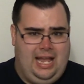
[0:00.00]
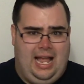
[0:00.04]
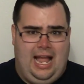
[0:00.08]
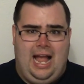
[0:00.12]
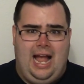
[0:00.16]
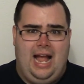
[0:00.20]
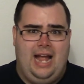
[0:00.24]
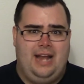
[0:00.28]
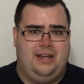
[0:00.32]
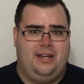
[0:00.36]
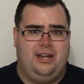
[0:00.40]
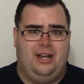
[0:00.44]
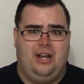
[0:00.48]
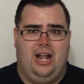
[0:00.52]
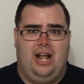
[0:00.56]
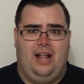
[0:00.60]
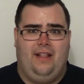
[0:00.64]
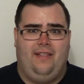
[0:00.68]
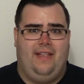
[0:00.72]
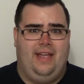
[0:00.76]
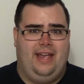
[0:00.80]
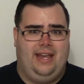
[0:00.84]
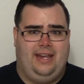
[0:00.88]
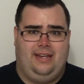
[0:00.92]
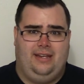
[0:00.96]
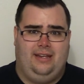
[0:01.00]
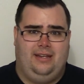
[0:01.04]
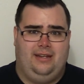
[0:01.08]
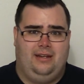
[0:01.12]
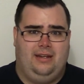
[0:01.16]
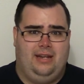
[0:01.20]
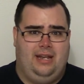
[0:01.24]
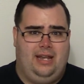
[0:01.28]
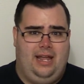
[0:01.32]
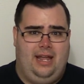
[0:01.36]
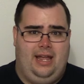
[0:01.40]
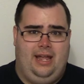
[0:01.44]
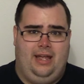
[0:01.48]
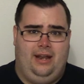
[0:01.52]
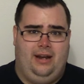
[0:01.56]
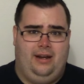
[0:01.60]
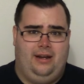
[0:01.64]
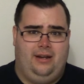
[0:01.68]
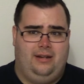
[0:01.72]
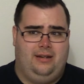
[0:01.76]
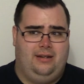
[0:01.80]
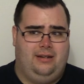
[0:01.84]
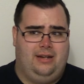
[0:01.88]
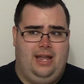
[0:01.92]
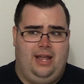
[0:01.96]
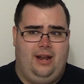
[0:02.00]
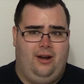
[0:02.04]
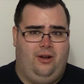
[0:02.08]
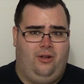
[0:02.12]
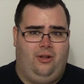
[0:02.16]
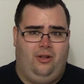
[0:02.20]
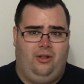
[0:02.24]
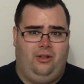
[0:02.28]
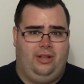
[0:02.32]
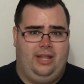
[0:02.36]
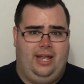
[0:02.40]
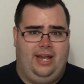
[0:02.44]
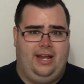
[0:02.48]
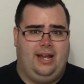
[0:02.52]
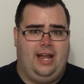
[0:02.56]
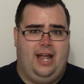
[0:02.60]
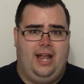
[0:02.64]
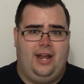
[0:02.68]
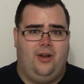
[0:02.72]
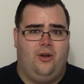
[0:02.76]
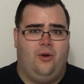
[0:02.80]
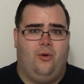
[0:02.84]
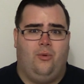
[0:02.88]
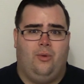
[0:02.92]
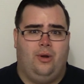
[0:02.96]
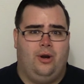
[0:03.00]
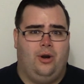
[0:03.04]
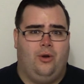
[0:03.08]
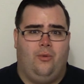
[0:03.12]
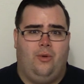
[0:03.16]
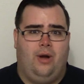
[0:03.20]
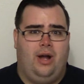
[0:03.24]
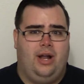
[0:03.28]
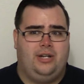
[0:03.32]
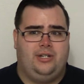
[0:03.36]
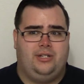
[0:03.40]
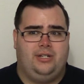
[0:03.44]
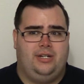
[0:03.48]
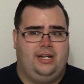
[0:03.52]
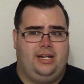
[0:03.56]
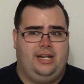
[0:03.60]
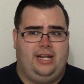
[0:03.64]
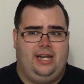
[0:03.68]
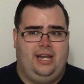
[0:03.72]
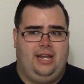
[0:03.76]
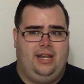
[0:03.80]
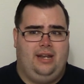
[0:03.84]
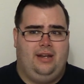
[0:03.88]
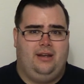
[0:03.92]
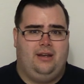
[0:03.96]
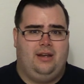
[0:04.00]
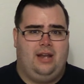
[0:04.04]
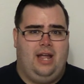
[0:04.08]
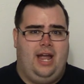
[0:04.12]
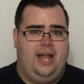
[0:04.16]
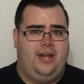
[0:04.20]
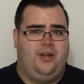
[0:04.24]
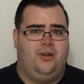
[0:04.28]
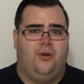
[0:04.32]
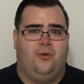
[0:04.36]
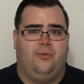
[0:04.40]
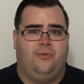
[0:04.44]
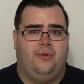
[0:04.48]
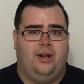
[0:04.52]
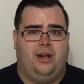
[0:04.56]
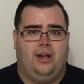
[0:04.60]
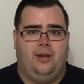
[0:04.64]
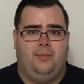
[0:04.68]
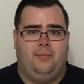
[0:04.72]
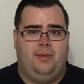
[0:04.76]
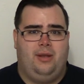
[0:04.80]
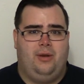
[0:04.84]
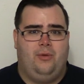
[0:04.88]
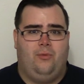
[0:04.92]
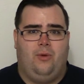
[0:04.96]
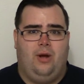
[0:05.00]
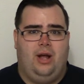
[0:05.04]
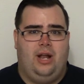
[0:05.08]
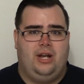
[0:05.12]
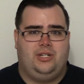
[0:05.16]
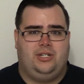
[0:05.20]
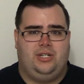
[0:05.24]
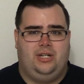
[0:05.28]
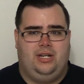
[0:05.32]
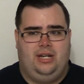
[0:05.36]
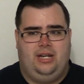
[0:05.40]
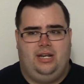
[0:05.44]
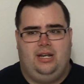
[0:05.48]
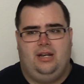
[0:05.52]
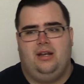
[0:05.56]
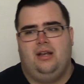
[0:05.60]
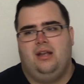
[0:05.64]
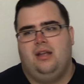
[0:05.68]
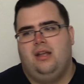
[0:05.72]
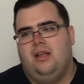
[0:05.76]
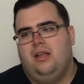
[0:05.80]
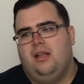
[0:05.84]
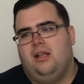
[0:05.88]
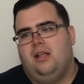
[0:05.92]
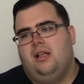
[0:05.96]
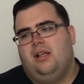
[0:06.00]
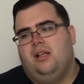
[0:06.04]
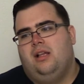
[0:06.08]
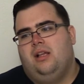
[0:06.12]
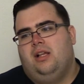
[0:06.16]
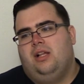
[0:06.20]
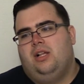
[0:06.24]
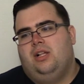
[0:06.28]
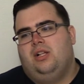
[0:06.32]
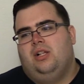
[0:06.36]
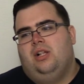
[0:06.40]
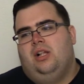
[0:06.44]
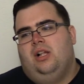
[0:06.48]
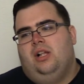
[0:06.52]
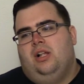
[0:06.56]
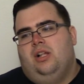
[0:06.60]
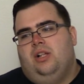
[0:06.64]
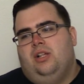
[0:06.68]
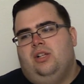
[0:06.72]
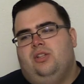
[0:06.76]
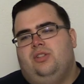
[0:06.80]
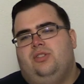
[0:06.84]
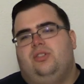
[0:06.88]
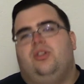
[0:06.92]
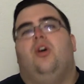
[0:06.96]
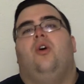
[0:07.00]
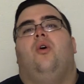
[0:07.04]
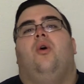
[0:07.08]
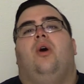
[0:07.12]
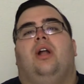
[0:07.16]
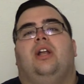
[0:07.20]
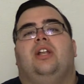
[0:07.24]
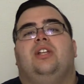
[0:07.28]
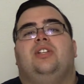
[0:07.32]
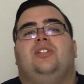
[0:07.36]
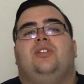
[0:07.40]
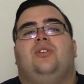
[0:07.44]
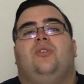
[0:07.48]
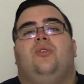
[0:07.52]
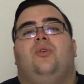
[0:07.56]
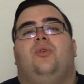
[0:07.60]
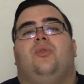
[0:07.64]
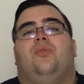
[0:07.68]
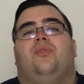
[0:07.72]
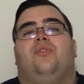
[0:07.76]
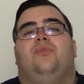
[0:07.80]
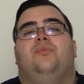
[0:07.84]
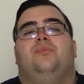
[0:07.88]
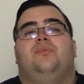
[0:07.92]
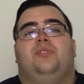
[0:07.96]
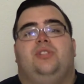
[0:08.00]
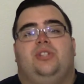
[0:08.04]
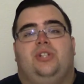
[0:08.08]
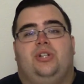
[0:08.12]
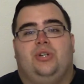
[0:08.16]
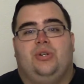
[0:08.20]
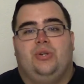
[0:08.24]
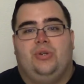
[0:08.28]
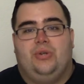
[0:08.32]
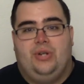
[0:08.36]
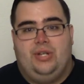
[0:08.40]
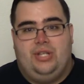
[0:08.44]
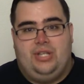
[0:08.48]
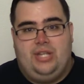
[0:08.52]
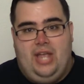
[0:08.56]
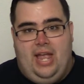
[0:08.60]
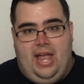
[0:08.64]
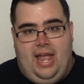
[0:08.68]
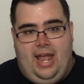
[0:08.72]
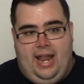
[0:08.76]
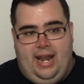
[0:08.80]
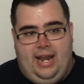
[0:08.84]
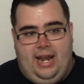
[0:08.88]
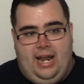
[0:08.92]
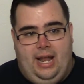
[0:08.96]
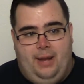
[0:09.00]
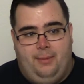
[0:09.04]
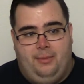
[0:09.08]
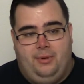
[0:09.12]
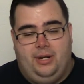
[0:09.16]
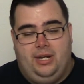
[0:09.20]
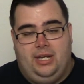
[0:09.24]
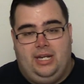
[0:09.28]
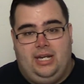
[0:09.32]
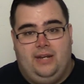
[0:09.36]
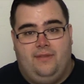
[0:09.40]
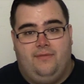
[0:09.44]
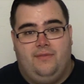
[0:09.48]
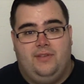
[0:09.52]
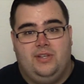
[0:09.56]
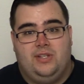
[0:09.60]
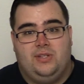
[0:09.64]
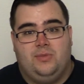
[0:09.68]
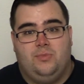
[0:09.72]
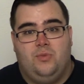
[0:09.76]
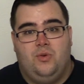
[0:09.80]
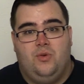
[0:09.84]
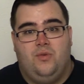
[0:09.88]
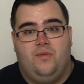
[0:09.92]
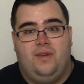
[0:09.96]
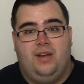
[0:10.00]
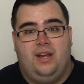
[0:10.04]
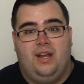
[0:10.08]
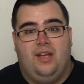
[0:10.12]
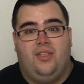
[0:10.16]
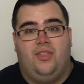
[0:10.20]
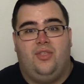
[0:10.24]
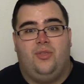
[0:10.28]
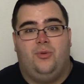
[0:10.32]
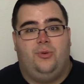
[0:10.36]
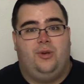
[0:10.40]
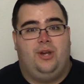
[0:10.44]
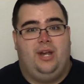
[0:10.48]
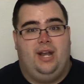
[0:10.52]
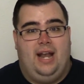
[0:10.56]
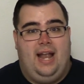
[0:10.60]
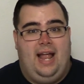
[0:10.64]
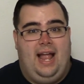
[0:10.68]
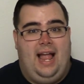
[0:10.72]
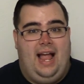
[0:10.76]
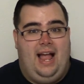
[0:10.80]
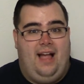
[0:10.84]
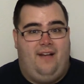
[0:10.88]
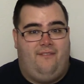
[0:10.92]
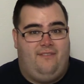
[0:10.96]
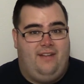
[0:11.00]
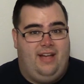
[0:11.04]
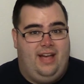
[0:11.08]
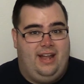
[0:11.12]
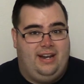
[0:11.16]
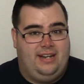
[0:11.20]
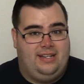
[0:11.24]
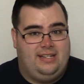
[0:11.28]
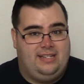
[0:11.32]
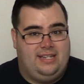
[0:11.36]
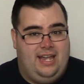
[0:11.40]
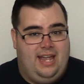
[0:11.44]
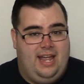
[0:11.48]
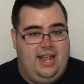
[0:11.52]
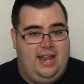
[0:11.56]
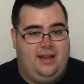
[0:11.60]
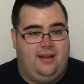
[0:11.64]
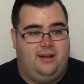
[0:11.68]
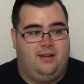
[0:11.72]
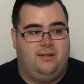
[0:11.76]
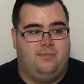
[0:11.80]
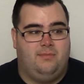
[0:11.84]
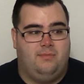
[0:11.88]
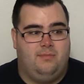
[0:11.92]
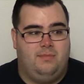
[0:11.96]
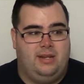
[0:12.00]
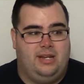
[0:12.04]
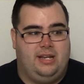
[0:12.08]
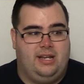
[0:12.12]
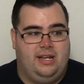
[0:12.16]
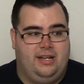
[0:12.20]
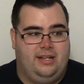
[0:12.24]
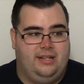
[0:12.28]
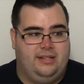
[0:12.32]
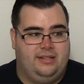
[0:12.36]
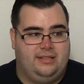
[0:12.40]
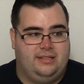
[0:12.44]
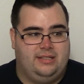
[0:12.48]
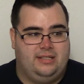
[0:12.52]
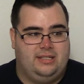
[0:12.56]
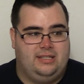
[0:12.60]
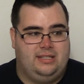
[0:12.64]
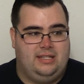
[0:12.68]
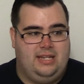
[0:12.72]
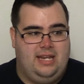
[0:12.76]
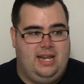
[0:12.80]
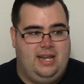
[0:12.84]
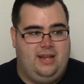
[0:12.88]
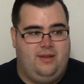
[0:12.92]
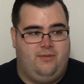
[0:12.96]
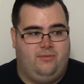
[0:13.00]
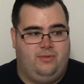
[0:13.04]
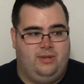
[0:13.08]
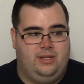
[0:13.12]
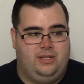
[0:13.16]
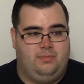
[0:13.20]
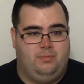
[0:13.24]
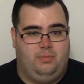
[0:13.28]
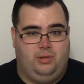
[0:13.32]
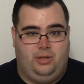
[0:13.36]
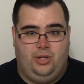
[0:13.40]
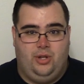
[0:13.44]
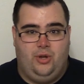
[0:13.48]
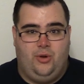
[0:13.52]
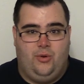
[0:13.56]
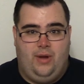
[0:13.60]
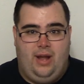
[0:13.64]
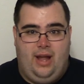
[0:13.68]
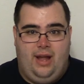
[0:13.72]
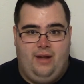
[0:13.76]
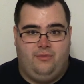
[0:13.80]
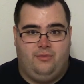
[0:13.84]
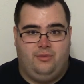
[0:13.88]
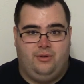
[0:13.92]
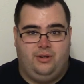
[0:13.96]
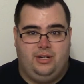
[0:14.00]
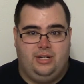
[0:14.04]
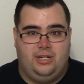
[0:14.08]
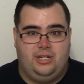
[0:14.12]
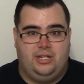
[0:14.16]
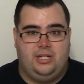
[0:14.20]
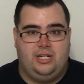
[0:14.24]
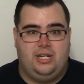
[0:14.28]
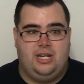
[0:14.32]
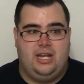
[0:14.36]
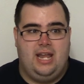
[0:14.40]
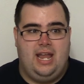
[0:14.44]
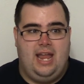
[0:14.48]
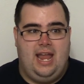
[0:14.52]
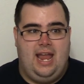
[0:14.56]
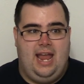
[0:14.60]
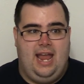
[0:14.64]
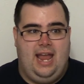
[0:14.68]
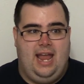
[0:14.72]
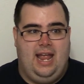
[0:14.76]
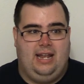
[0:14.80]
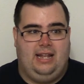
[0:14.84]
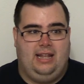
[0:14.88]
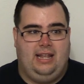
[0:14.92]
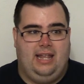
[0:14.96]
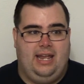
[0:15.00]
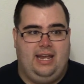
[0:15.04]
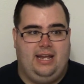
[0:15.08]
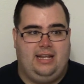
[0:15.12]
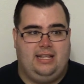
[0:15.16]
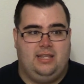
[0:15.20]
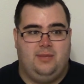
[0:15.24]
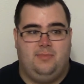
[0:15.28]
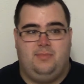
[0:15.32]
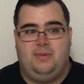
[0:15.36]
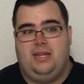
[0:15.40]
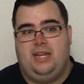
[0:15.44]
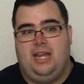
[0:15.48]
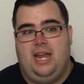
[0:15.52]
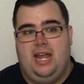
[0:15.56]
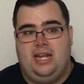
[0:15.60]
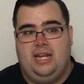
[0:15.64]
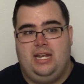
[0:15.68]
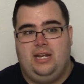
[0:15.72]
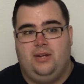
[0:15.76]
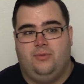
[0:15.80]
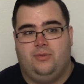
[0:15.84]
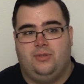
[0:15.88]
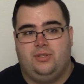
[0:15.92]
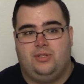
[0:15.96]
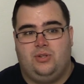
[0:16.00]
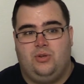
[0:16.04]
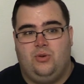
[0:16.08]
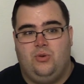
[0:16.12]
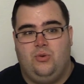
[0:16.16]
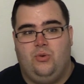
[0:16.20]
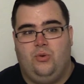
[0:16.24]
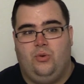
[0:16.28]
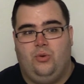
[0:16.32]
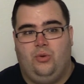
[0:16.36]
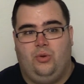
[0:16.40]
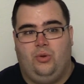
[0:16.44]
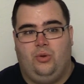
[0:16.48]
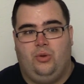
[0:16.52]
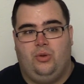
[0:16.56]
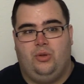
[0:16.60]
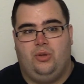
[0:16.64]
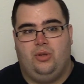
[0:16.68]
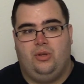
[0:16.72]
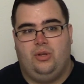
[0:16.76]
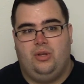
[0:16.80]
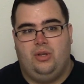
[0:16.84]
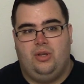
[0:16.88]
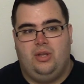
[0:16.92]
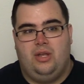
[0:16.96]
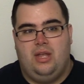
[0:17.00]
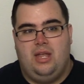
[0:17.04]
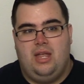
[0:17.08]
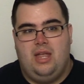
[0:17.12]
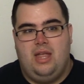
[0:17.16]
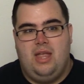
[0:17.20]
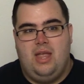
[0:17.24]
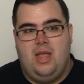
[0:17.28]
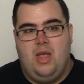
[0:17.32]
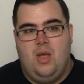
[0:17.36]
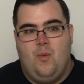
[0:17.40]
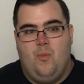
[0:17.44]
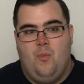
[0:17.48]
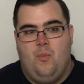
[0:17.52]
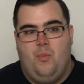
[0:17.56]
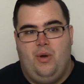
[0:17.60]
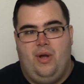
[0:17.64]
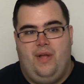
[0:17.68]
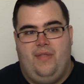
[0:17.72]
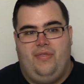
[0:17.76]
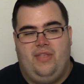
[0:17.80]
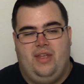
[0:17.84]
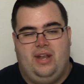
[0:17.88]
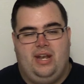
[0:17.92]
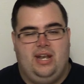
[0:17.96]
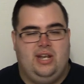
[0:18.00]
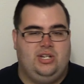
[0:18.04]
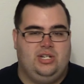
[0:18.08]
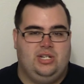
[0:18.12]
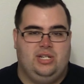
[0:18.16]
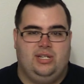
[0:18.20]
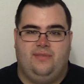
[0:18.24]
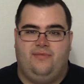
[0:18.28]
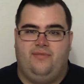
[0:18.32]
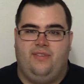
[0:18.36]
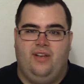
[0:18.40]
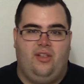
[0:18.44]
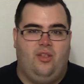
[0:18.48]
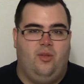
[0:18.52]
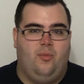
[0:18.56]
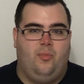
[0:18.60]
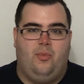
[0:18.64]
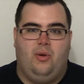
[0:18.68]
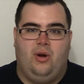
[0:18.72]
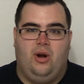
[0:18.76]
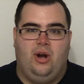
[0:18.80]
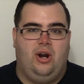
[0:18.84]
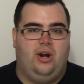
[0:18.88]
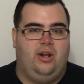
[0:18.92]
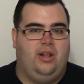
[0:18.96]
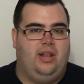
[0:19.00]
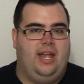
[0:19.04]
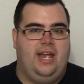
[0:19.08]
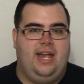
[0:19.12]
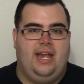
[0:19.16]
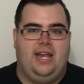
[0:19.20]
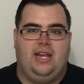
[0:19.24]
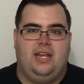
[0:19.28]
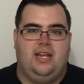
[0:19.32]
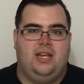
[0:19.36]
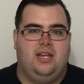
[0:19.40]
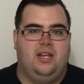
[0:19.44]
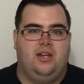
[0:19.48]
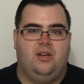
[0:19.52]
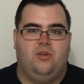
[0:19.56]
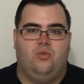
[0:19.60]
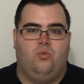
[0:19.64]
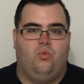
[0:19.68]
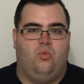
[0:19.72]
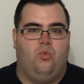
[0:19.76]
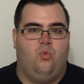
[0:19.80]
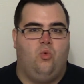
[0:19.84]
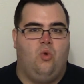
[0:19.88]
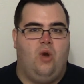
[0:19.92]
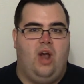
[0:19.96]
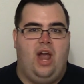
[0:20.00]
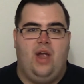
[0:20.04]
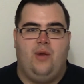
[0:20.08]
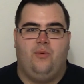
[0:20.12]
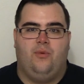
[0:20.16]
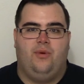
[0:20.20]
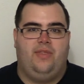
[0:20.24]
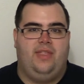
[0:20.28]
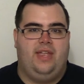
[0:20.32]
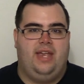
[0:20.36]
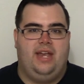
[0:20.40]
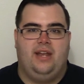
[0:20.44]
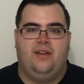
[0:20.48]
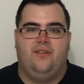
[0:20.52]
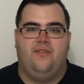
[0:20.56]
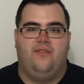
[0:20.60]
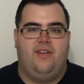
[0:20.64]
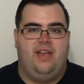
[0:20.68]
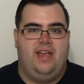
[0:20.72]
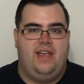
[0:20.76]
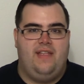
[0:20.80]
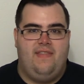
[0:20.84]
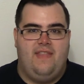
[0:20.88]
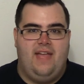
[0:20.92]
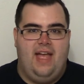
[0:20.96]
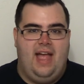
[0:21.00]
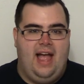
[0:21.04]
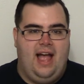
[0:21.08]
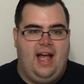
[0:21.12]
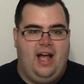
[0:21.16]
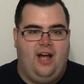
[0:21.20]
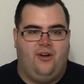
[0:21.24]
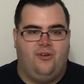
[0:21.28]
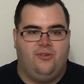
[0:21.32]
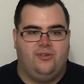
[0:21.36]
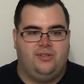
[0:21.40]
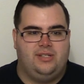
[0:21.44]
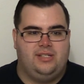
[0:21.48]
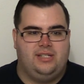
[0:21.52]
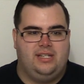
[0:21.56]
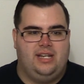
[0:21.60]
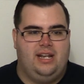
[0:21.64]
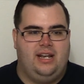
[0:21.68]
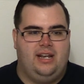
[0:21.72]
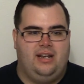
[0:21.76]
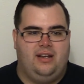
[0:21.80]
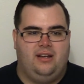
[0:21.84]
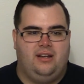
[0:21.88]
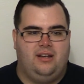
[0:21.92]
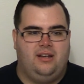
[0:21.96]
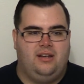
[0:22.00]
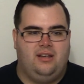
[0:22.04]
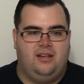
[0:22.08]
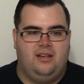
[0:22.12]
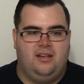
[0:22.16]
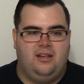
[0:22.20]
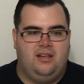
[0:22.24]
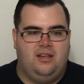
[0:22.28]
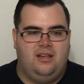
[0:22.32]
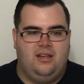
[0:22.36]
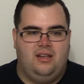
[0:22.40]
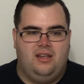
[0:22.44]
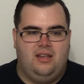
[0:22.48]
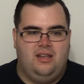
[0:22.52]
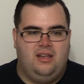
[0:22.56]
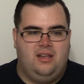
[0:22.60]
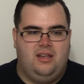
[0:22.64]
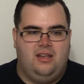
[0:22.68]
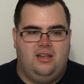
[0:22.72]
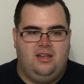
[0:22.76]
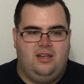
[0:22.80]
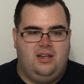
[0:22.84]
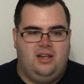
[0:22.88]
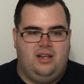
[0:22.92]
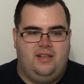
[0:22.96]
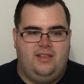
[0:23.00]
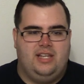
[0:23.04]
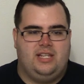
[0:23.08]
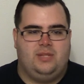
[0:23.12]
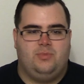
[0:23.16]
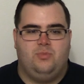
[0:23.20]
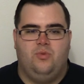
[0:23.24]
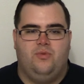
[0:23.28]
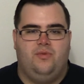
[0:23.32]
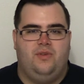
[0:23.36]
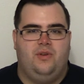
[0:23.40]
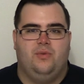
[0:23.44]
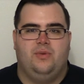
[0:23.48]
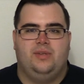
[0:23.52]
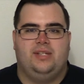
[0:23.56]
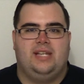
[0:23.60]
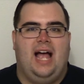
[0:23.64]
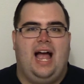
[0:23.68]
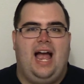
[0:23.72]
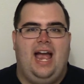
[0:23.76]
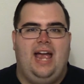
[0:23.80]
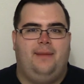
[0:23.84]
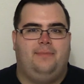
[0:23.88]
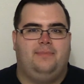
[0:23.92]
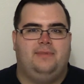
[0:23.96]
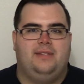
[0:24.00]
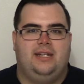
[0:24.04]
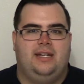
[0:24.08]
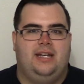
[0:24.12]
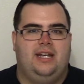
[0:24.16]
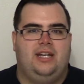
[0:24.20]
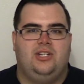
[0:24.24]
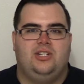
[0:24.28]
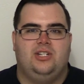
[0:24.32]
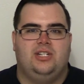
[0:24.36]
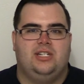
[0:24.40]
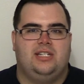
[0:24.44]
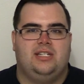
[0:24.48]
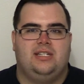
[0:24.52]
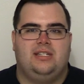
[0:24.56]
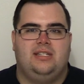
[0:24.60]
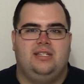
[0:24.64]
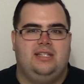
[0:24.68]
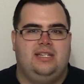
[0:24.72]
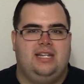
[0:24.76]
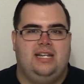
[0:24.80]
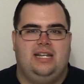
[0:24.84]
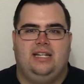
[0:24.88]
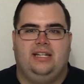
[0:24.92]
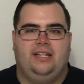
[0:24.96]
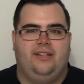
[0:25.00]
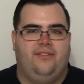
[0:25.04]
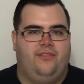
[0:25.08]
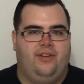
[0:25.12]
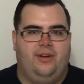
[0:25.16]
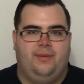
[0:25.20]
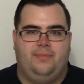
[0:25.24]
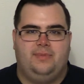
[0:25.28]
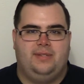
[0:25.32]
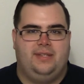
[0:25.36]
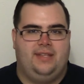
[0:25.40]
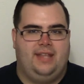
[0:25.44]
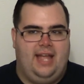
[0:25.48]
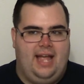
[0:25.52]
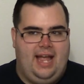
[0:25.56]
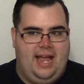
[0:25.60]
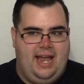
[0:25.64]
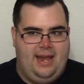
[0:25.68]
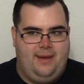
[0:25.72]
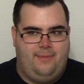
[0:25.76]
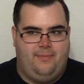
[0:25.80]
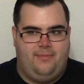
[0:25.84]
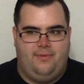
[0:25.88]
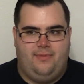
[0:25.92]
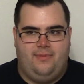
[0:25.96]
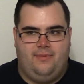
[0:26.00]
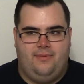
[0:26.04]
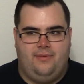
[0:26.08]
I did not like it at all. Like, I don't want to watch it again. I don't recommend watching it. So on a score from 0 to 10, I'm going to give this movie a 3.5 out of 10 because it was below average, and like the beginning was cool, but then it just fell apart like right when they invade the house, and this movie was hyped and it just didn't live up to the hype.